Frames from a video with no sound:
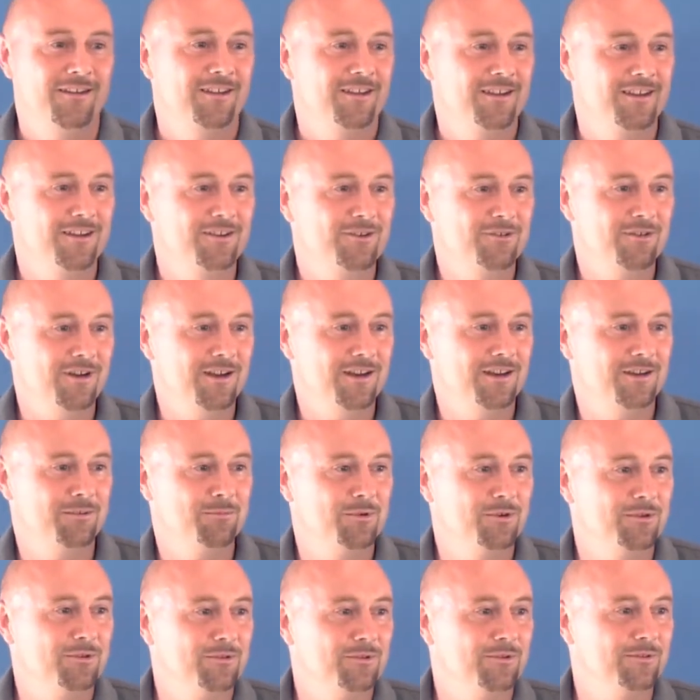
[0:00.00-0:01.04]

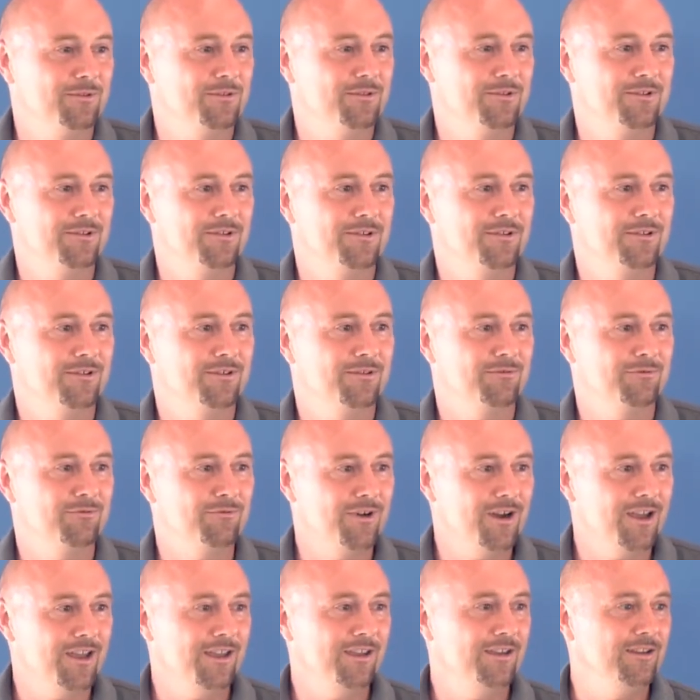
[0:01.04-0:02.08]
incredible
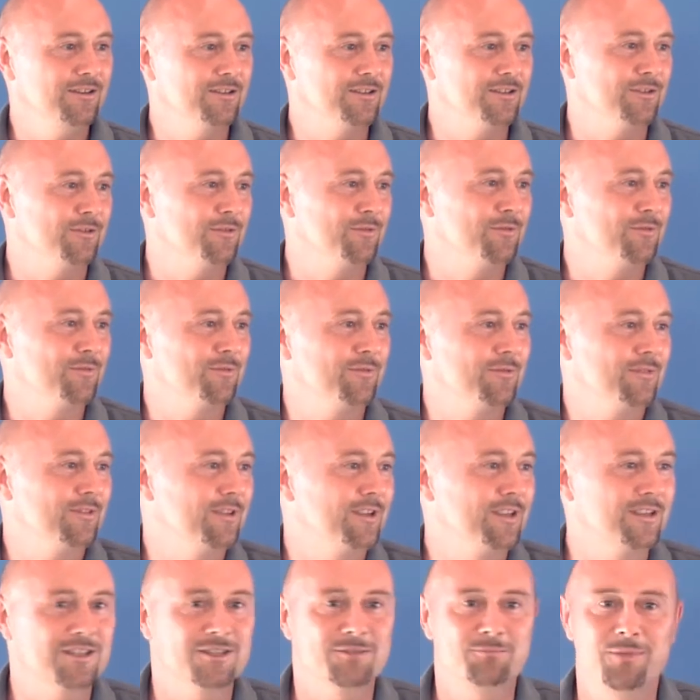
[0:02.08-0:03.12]
range of
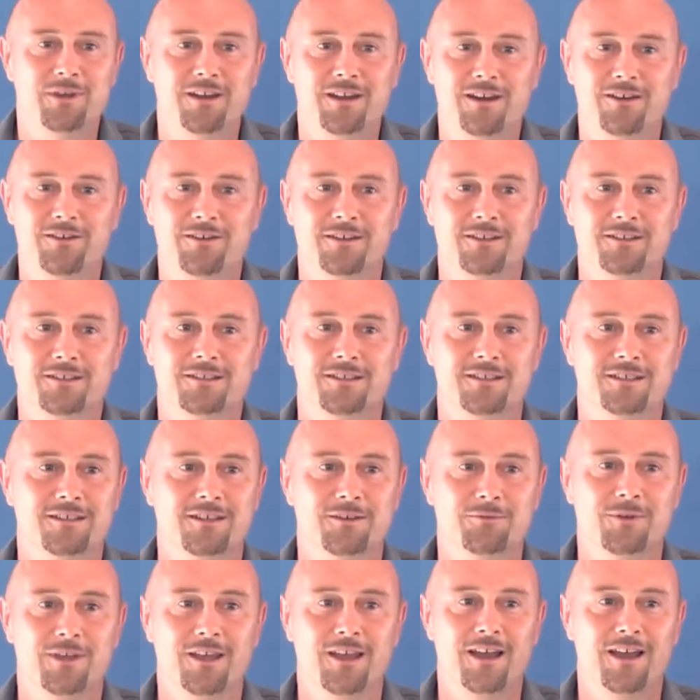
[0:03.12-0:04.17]
experiences
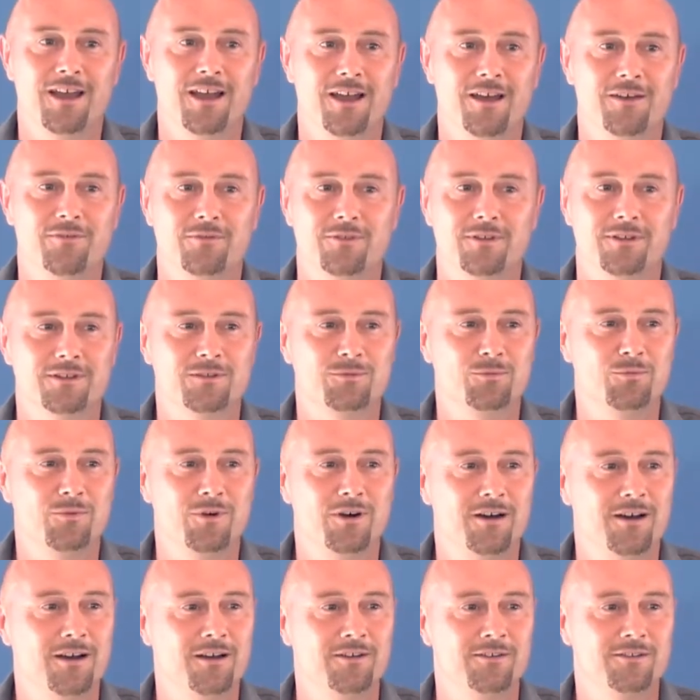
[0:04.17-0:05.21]
that we have and this
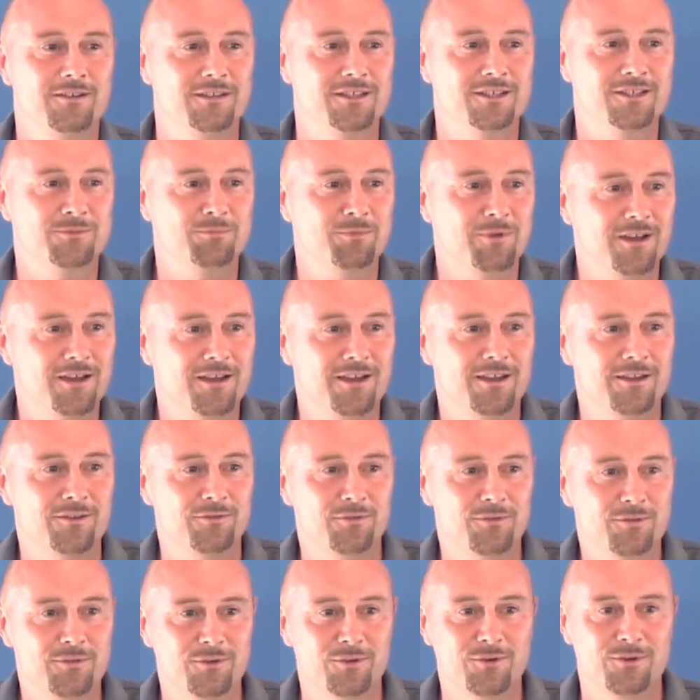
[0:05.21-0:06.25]
wild display of
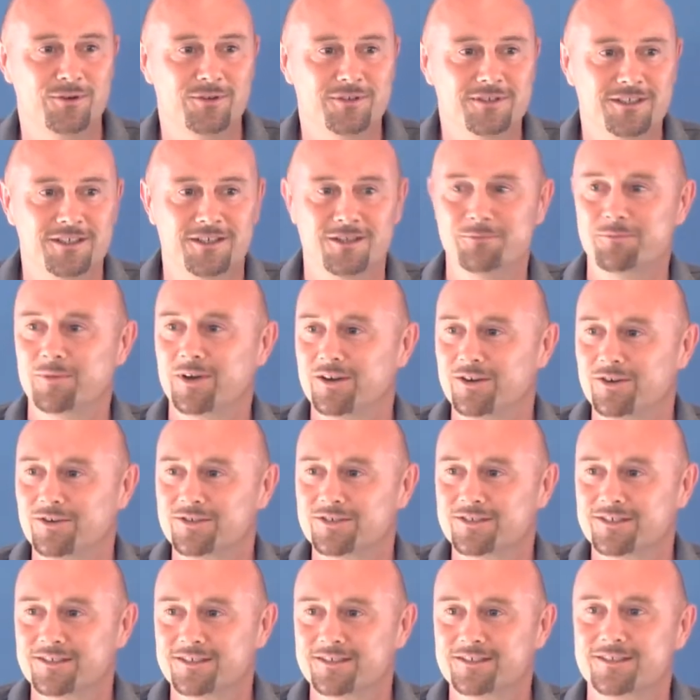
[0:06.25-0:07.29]
thoughts and
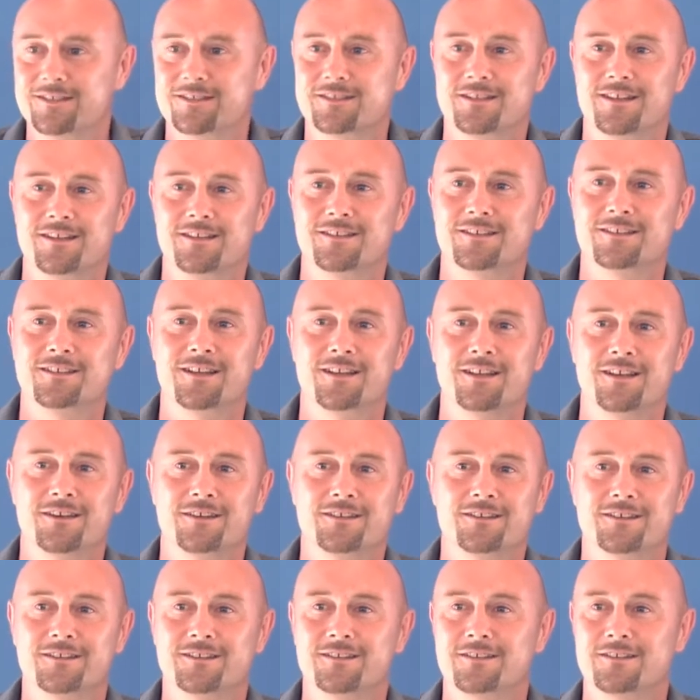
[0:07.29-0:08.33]
emotions and
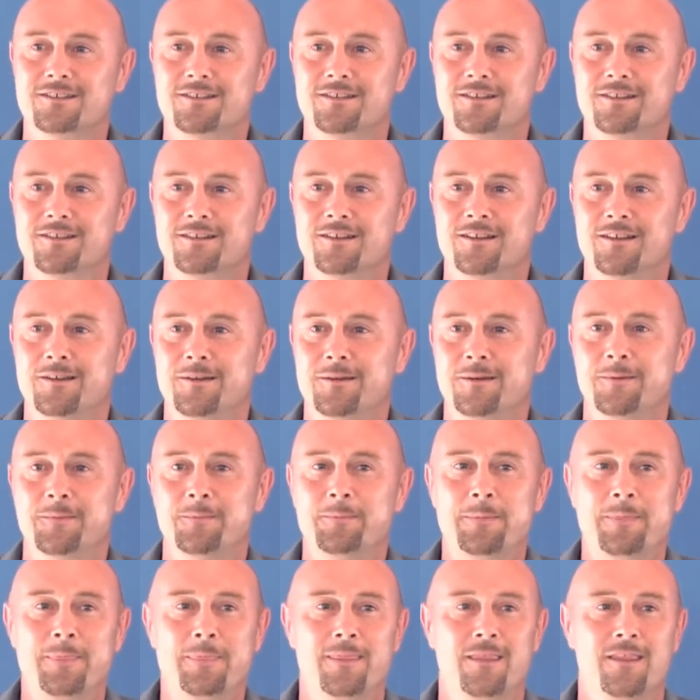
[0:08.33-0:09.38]
sensations, and
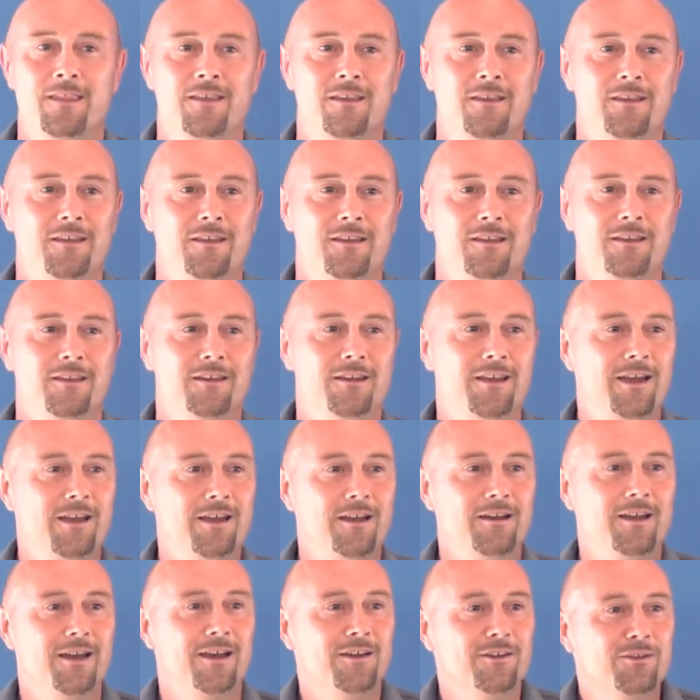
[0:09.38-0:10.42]
you know,
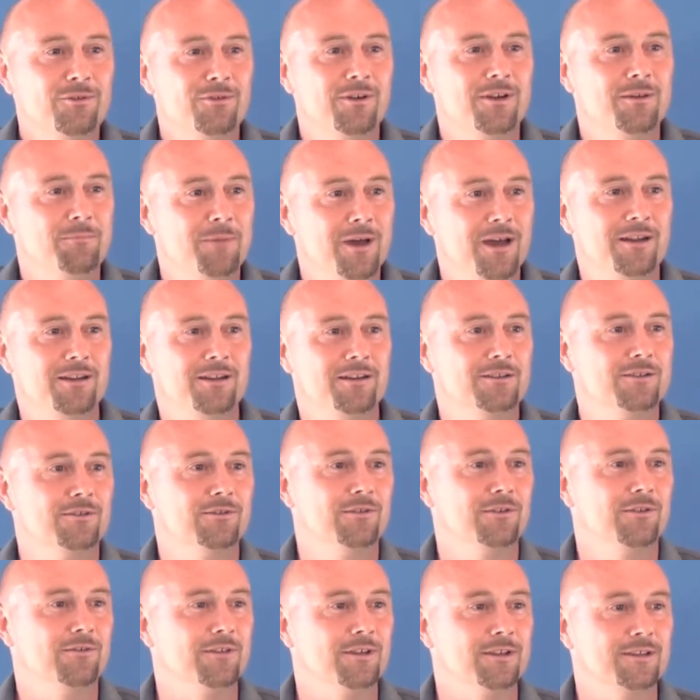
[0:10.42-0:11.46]
how, how do I manage
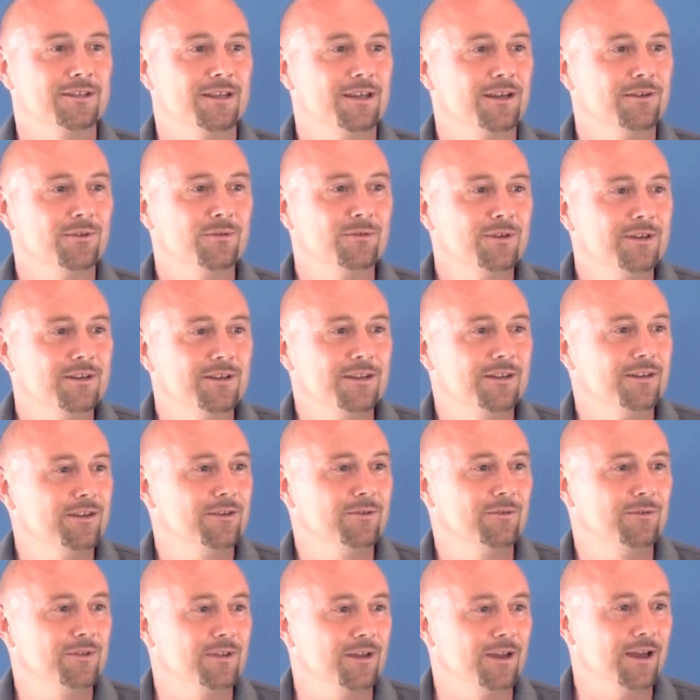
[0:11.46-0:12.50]
all of this? How do I
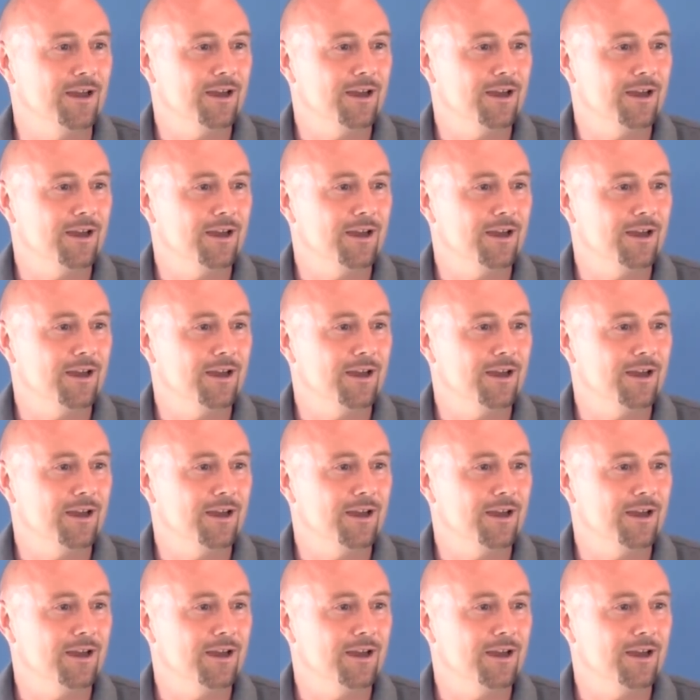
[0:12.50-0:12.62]
deal with it?